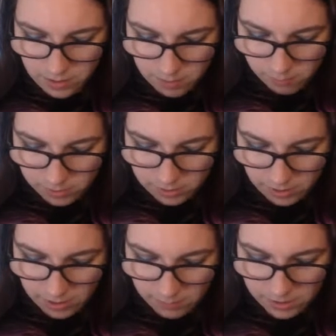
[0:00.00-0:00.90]
But I
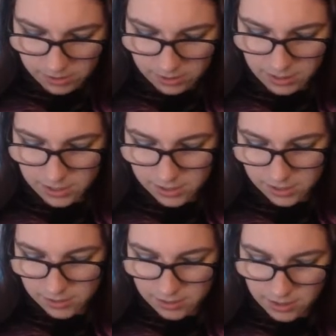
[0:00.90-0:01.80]
am
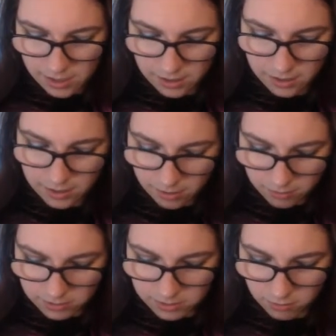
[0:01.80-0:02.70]
Canadian, and I
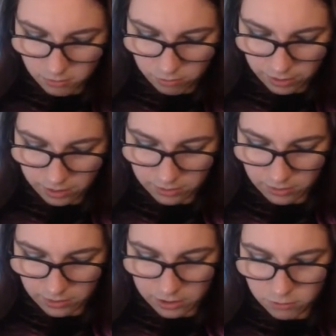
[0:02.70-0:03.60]
also think
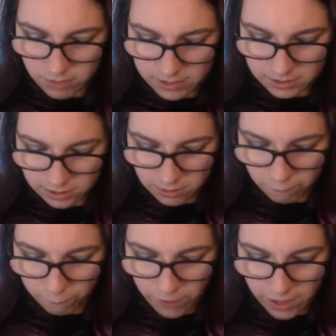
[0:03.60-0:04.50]
the U.S. is on
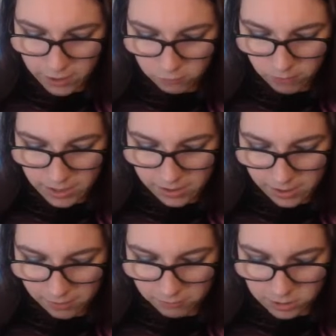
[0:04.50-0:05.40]
fire right
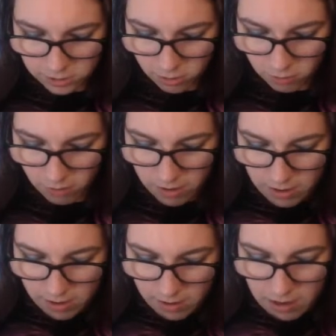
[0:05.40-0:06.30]
now, so
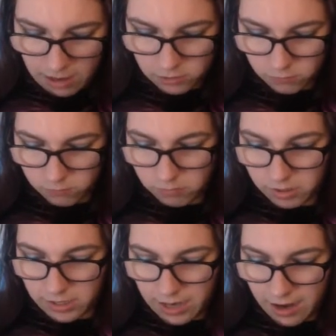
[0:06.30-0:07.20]
I don't
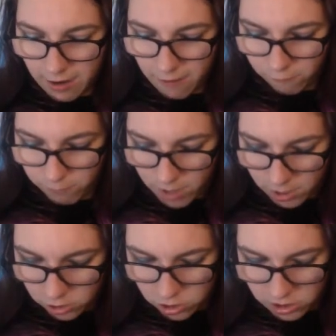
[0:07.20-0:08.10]
really have
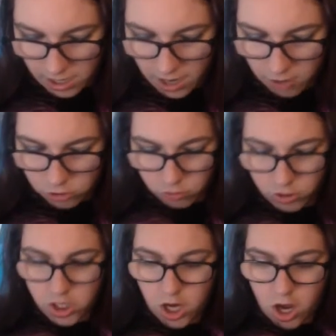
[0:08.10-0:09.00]
much desire to
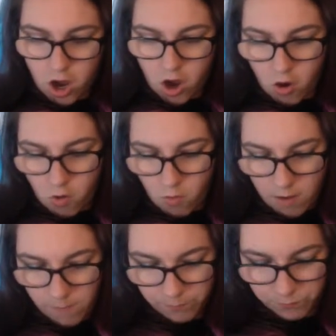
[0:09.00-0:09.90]
go,
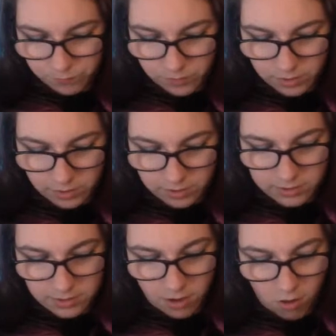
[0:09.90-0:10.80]
because
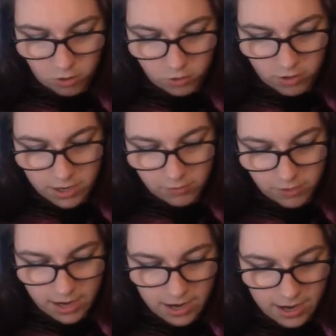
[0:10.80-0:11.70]
y'all are
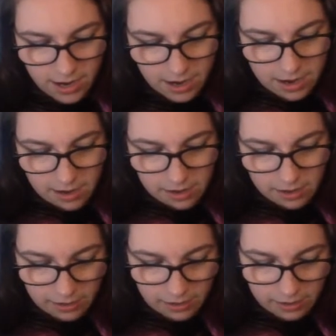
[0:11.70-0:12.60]
cray-cray,
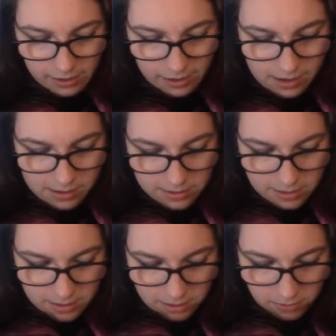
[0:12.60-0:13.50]
and
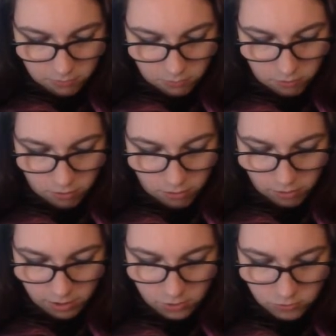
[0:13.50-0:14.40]
your
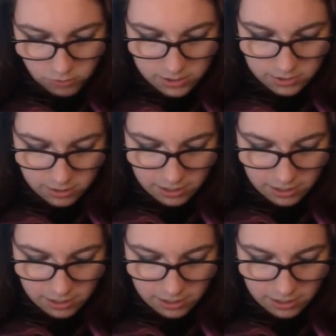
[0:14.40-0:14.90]
country is not